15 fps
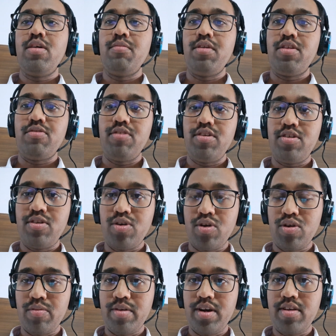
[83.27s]
means which
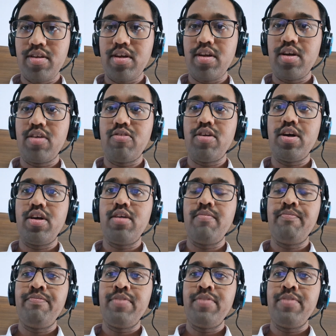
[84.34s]
documents are required.